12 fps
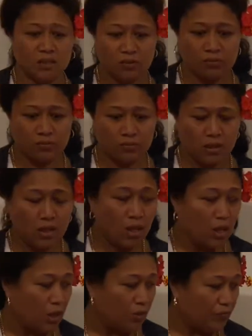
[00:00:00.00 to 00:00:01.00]
to do.
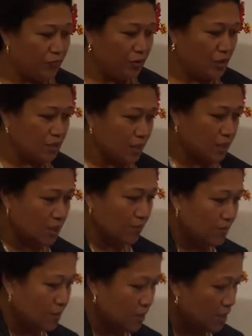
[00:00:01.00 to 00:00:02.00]
First
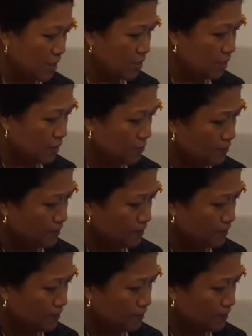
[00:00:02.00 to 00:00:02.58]
activity is,